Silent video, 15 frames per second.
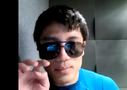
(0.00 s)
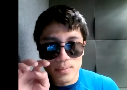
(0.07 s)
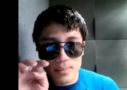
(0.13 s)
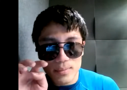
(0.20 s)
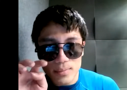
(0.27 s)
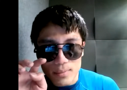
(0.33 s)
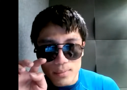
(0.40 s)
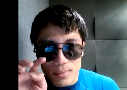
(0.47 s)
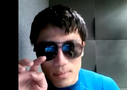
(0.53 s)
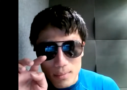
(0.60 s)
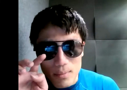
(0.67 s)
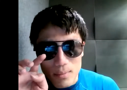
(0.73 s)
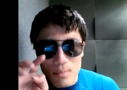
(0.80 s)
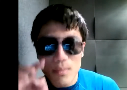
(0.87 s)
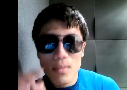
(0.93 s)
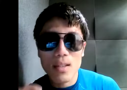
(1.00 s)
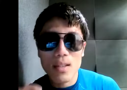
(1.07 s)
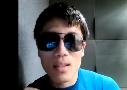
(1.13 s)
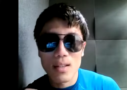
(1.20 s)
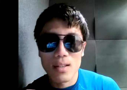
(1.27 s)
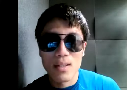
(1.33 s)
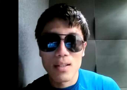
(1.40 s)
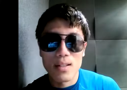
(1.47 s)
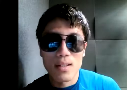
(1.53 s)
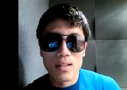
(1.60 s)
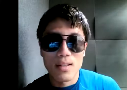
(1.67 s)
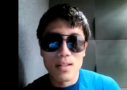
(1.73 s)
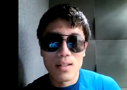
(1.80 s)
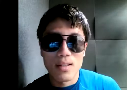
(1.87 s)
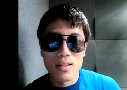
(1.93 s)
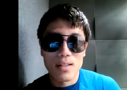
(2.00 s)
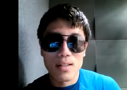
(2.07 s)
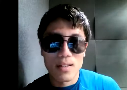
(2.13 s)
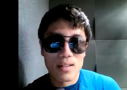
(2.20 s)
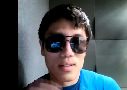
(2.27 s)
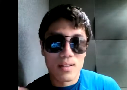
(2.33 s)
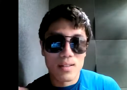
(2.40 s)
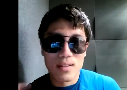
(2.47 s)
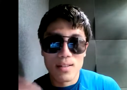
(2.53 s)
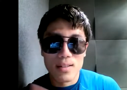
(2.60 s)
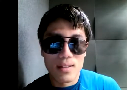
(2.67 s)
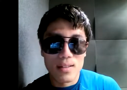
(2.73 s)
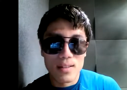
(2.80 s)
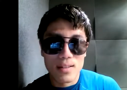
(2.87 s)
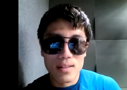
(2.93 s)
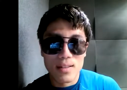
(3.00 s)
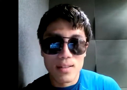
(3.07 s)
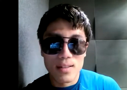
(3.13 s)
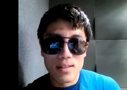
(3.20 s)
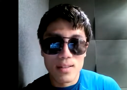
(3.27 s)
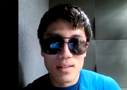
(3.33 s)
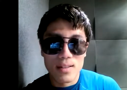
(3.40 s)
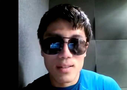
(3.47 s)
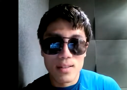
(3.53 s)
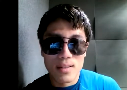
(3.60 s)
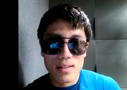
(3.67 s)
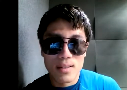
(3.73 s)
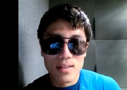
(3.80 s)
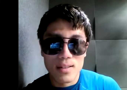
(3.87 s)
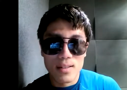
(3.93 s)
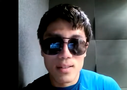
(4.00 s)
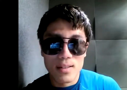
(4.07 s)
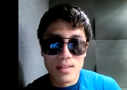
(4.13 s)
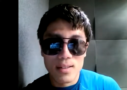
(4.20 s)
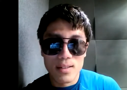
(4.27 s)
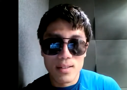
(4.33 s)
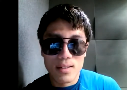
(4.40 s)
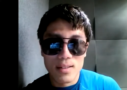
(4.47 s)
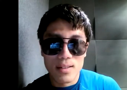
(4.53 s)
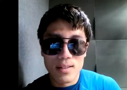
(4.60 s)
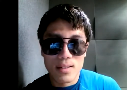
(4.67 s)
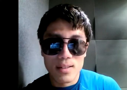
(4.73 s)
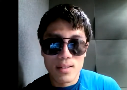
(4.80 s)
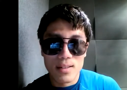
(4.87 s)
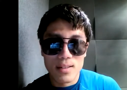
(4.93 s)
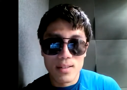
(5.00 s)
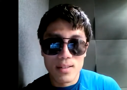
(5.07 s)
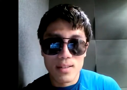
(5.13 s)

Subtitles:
Nobody speaks.